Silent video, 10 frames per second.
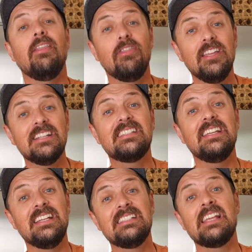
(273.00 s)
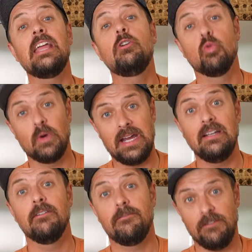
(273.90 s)
and this is a great
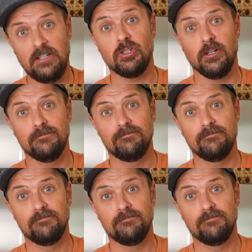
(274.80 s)
feature.